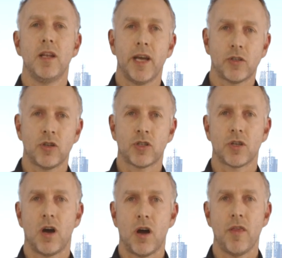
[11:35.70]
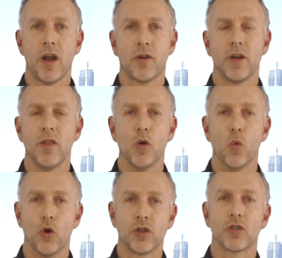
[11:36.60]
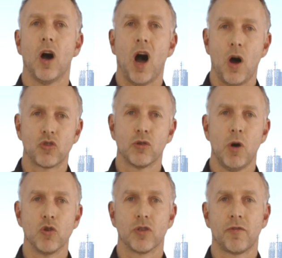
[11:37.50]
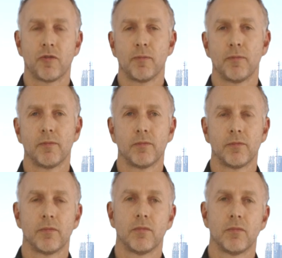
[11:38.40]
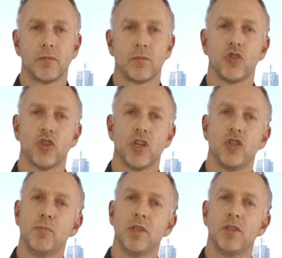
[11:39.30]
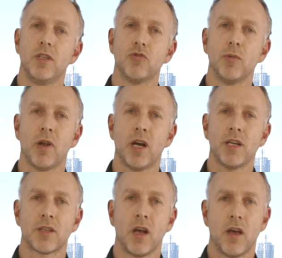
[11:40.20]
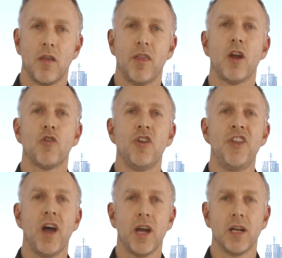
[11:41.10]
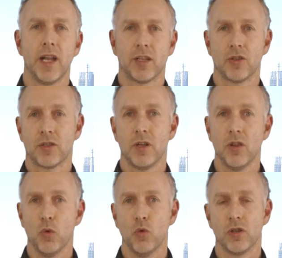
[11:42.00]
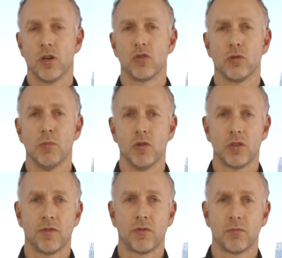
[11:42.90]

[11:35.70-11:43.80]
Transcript: letters are there in the word automotive? ChatGPT replies, there are 9 letters in the word automotive.